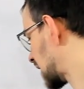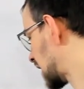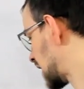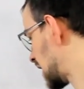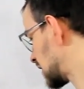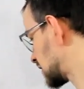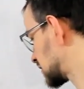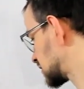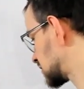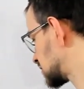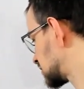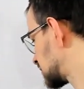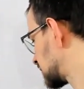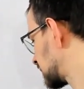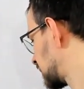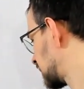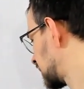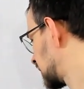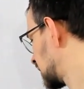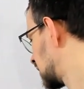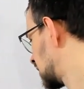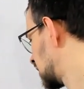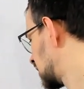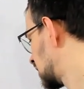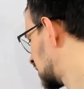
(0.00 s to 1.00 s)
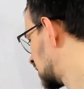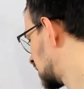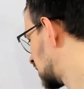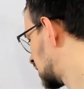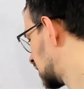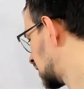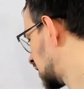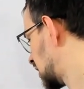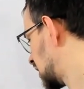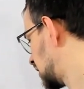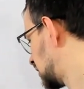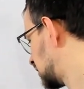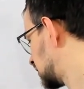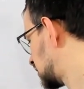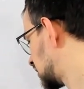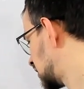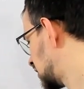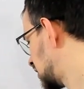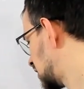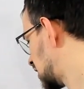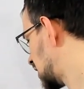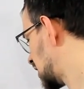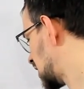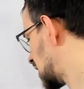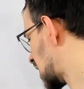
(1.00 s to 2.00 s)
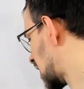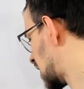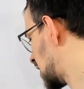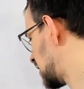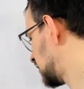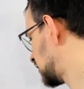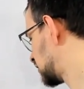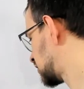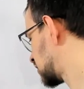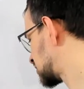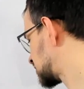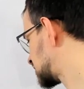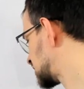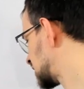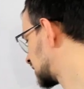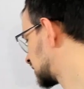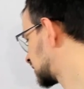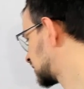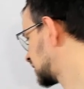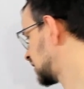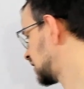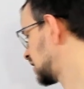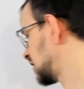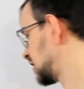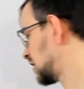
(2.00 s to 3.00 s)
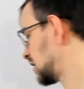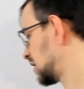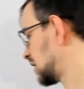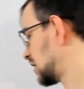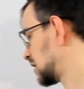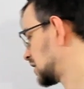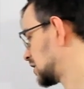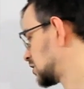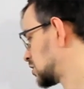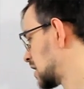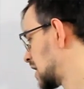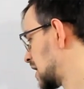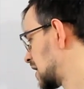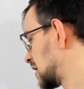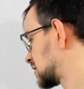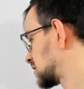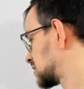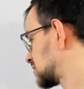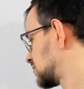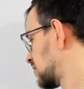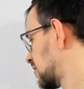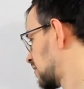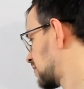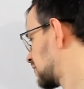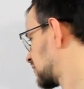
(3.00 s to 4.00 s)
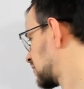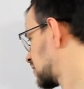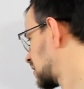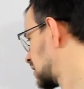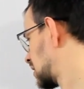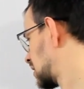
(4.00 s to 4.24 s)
X and I intersect X with